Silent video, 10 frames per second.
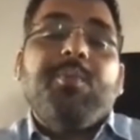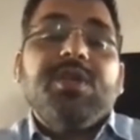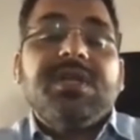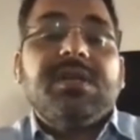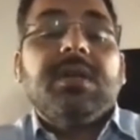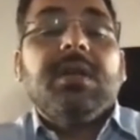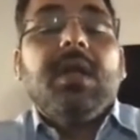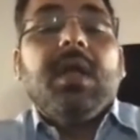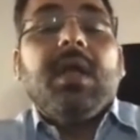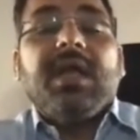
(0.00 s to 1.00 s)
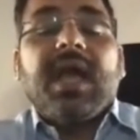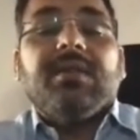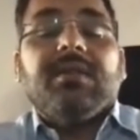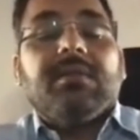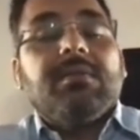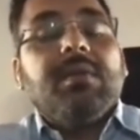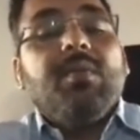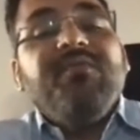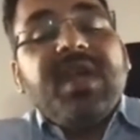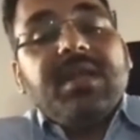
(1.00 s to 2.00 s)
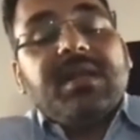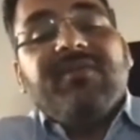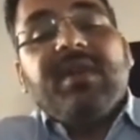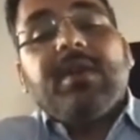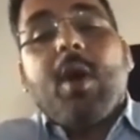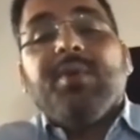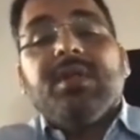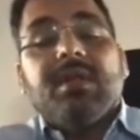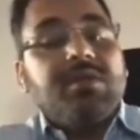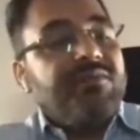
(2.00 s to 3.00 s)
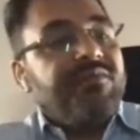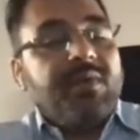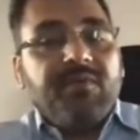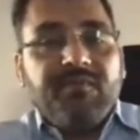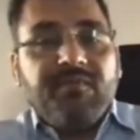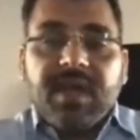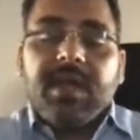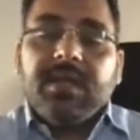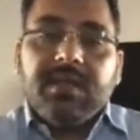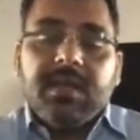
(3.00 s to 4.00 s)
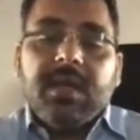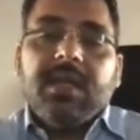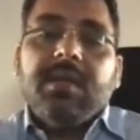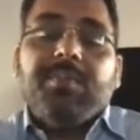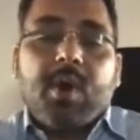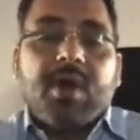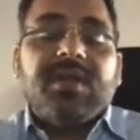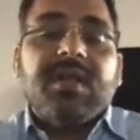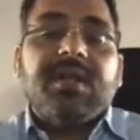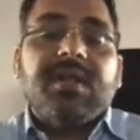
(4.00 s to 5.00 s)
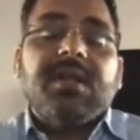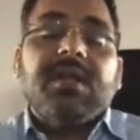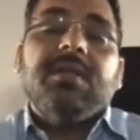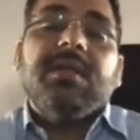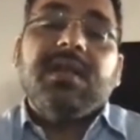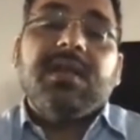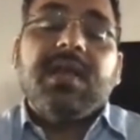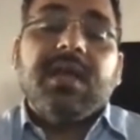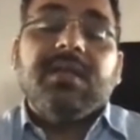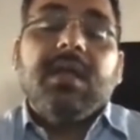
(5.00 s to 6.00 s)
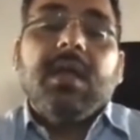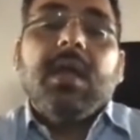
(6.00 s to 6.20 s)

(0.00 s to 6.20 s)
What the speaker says: composition. It has various different compositions. So where in the process the data is,